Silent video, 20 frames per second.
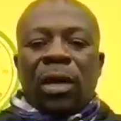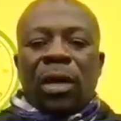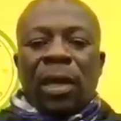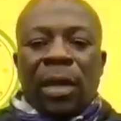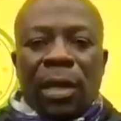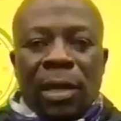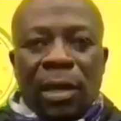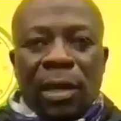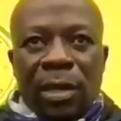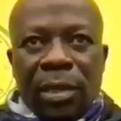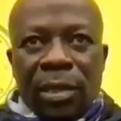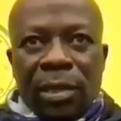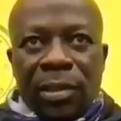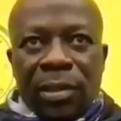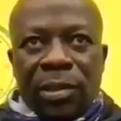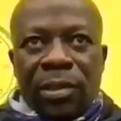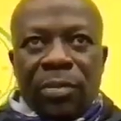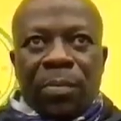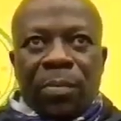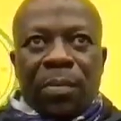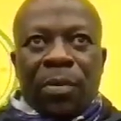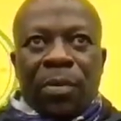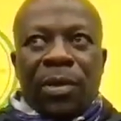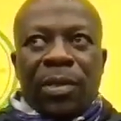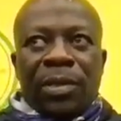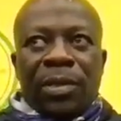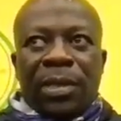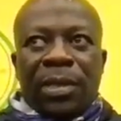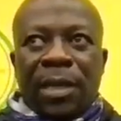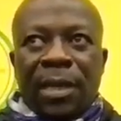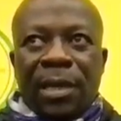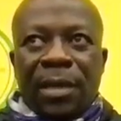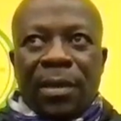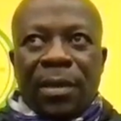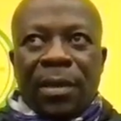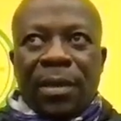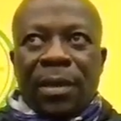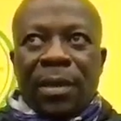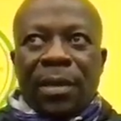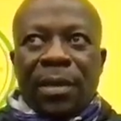Sipo
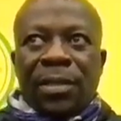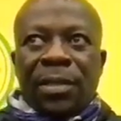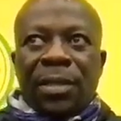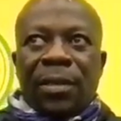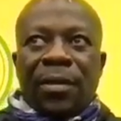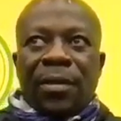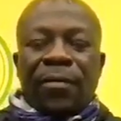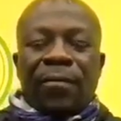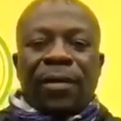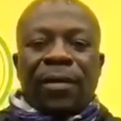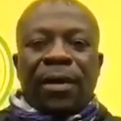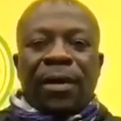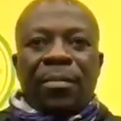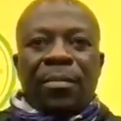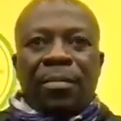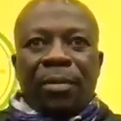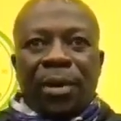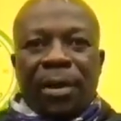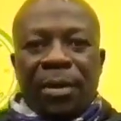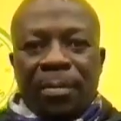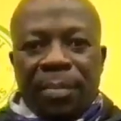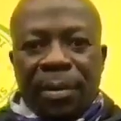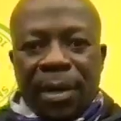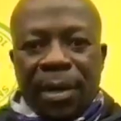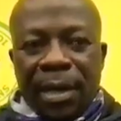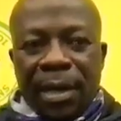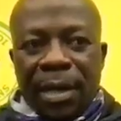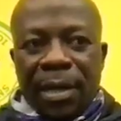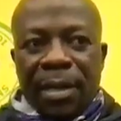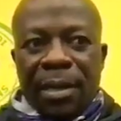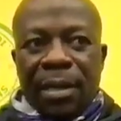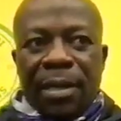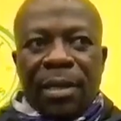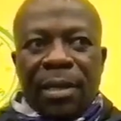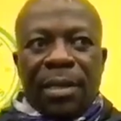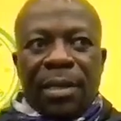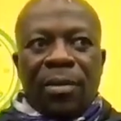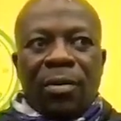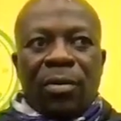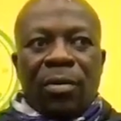is a very important player,
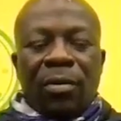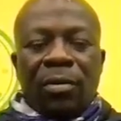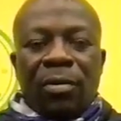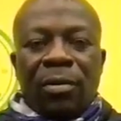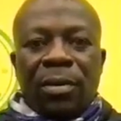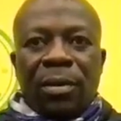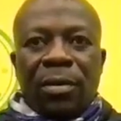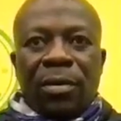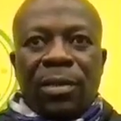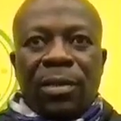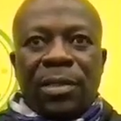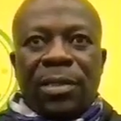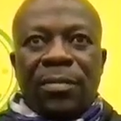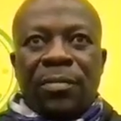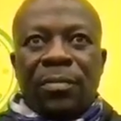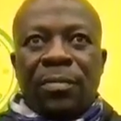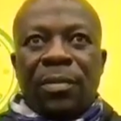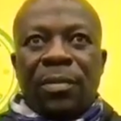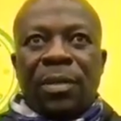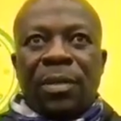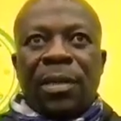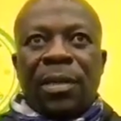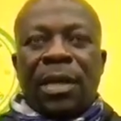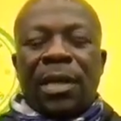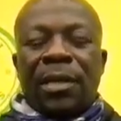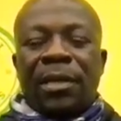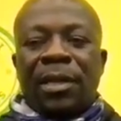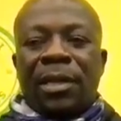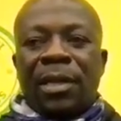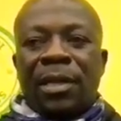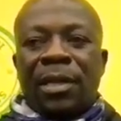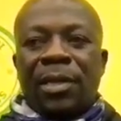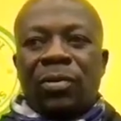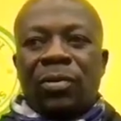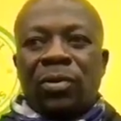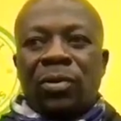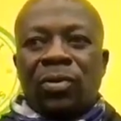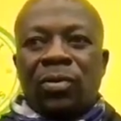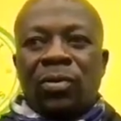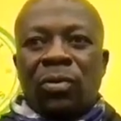in our team, and I think he's
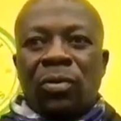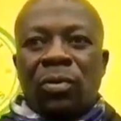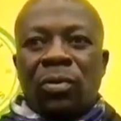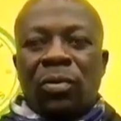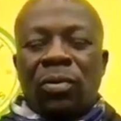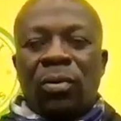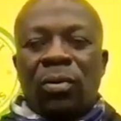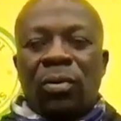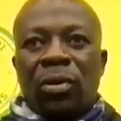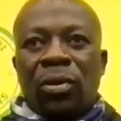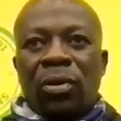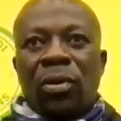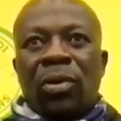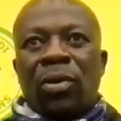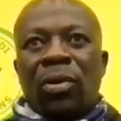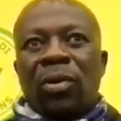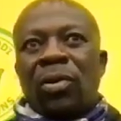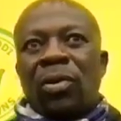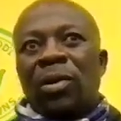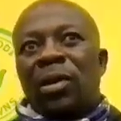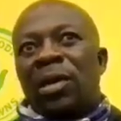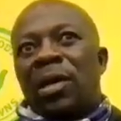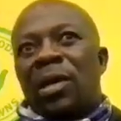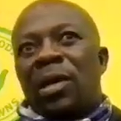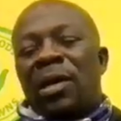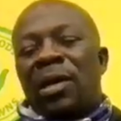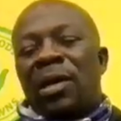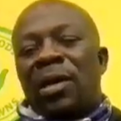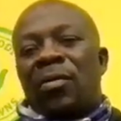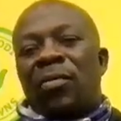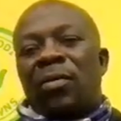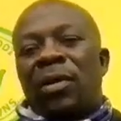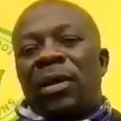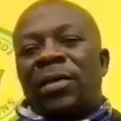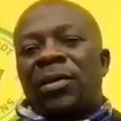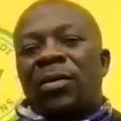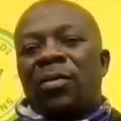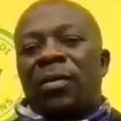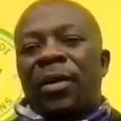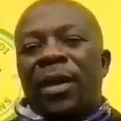also
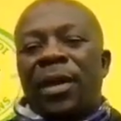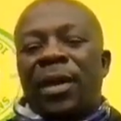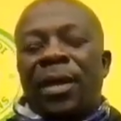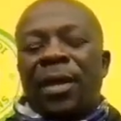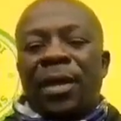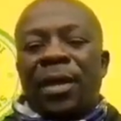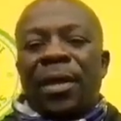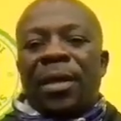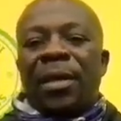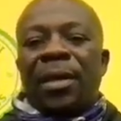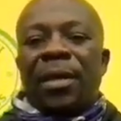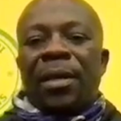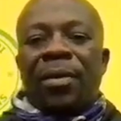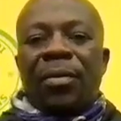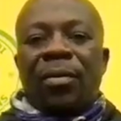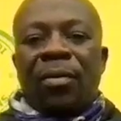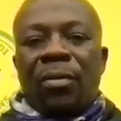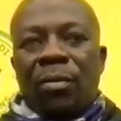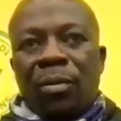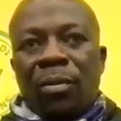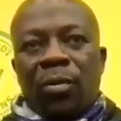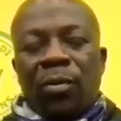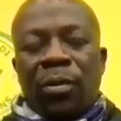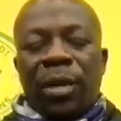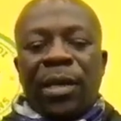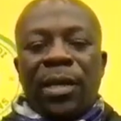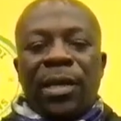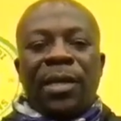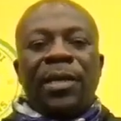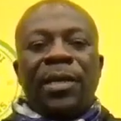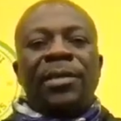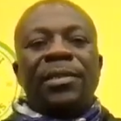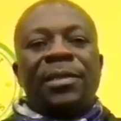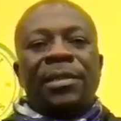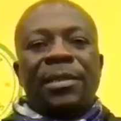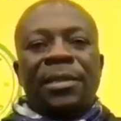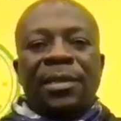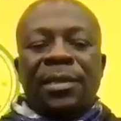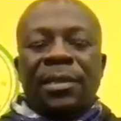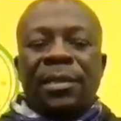quite aware, with the way he
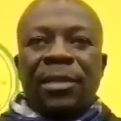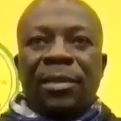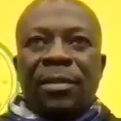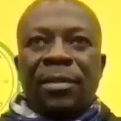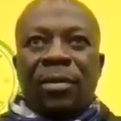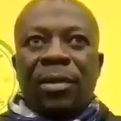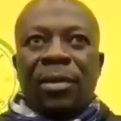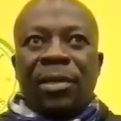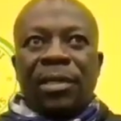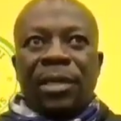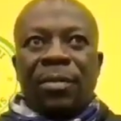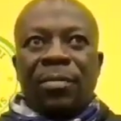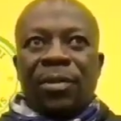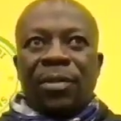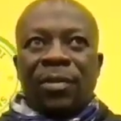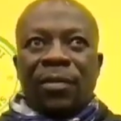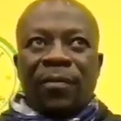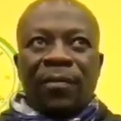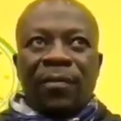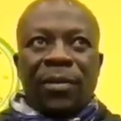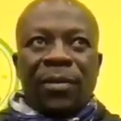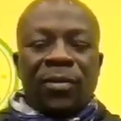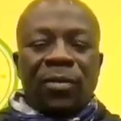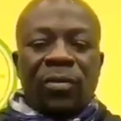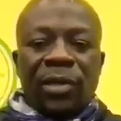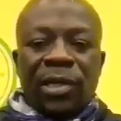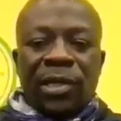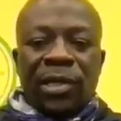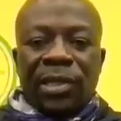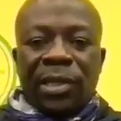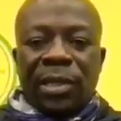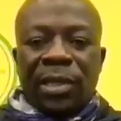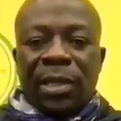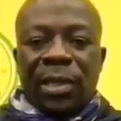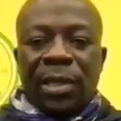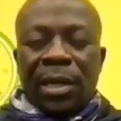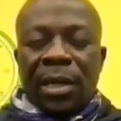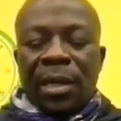is, in terms of his condition.